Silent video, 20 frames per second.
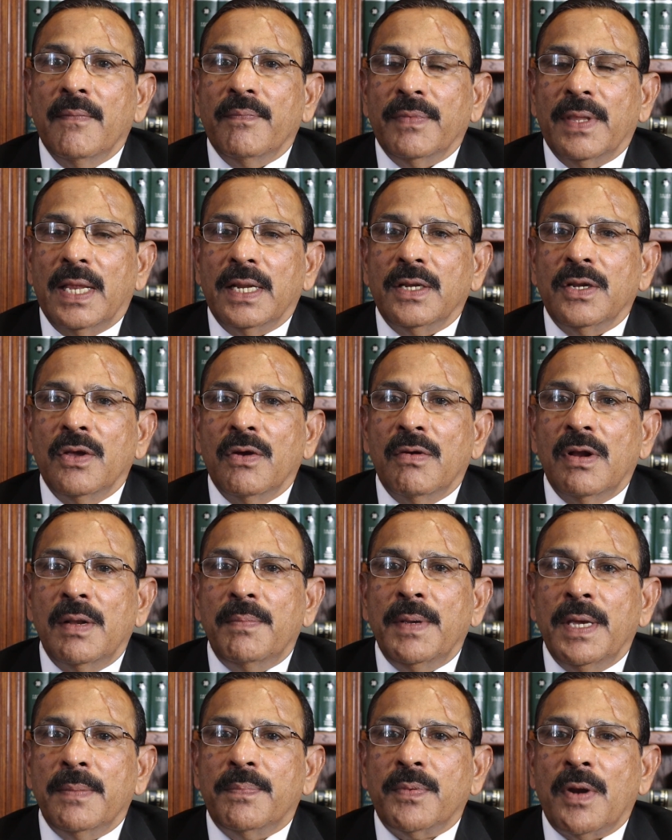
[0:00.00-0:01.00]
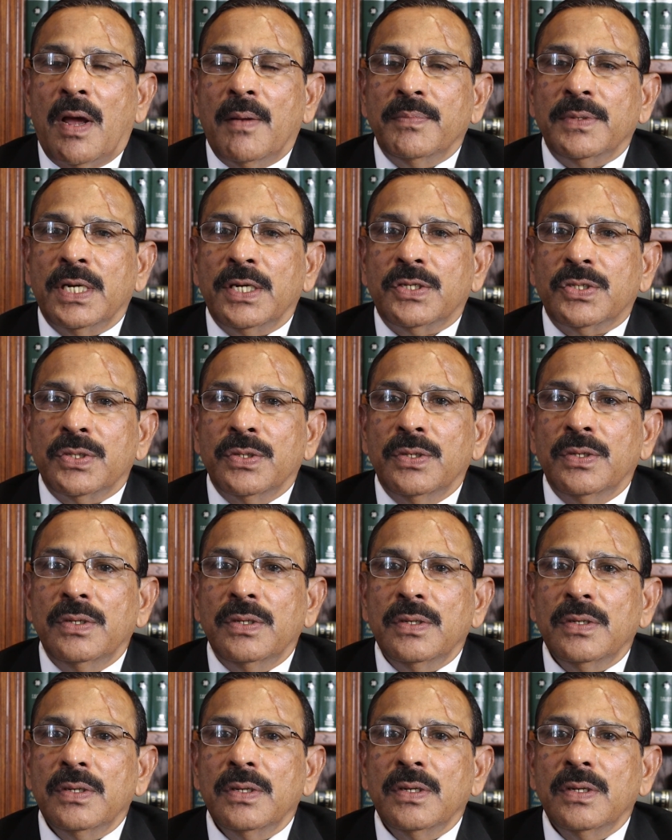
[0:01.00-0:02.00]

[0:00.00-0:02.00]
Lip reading: Then you will be prompted to